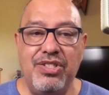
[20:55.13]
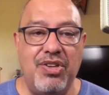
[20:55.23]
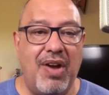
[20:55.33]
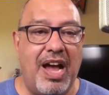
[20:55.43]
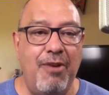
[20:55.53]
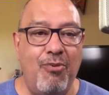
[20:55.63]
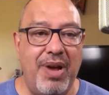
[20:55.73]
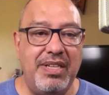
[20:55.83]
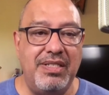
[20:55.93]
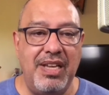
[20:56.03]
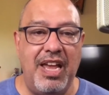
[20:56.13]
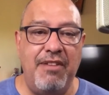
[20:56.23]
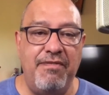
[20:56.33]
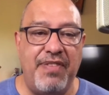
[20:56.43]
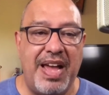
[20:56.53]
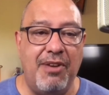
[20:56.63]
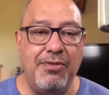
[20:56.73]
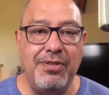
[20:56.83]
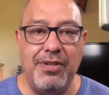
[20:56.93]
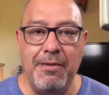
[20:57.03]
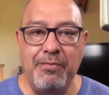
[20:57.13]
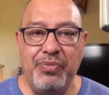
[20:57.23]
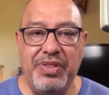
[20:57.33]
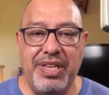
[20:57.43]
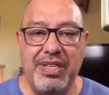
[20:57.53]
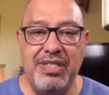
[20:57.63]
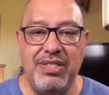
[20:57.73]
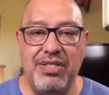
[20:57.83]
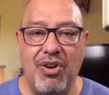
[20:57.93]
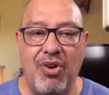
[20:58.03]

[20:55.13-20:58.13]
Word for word: So I went and found this,